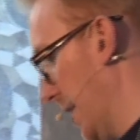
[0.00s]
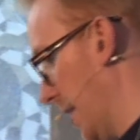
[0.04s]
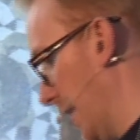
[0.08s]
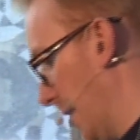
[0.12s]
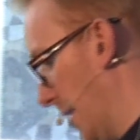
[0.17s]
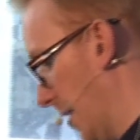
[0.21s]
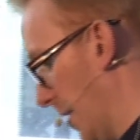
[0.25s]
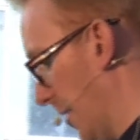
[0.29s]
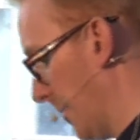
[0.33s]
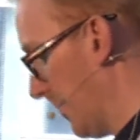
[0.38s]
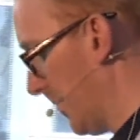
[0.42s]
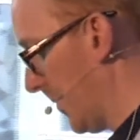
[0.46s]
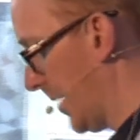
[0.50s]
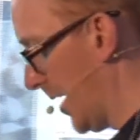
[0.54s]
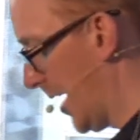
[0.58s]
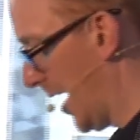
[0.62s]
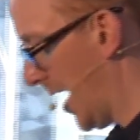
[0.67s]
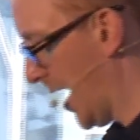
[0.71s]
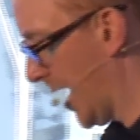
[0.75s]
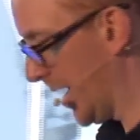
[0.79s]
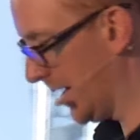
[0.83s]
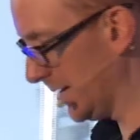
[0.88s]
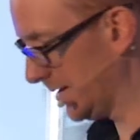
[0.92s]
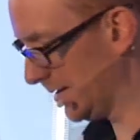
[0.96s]

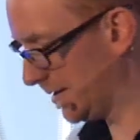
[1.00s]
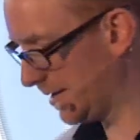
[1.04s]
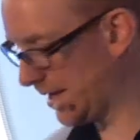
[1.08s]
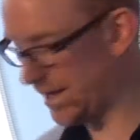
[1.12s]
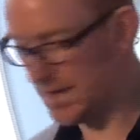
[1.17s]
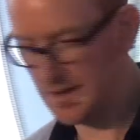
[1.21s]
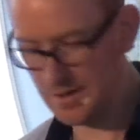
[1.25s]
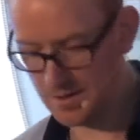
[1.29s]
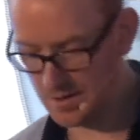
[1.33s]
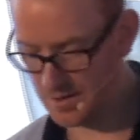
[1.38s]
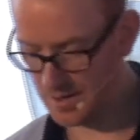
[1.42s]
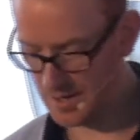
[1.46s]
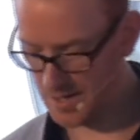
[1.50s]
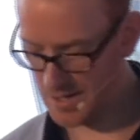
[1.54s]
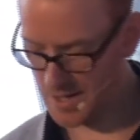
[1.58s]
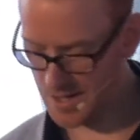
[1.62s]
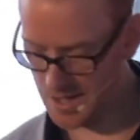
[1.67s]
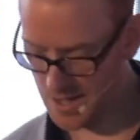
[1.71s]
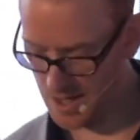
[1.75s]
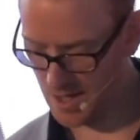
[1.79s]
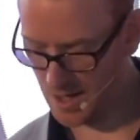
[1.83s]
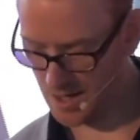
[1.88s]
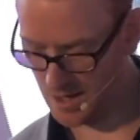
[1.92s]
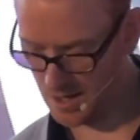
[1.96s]
and then
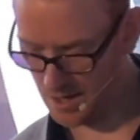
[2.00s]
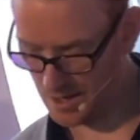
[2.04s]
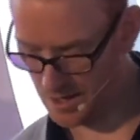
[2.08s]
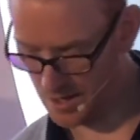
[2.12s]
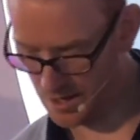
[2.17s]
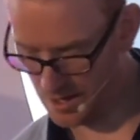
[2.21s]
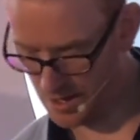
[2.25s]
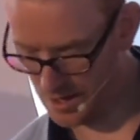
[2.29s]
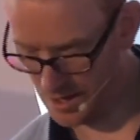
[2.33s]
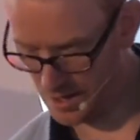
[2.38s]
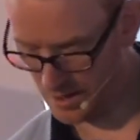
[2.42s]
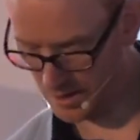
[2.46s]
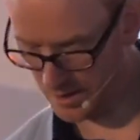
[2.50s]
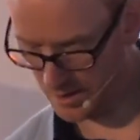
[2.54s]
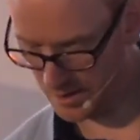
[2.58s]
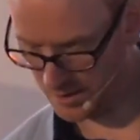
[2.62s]
the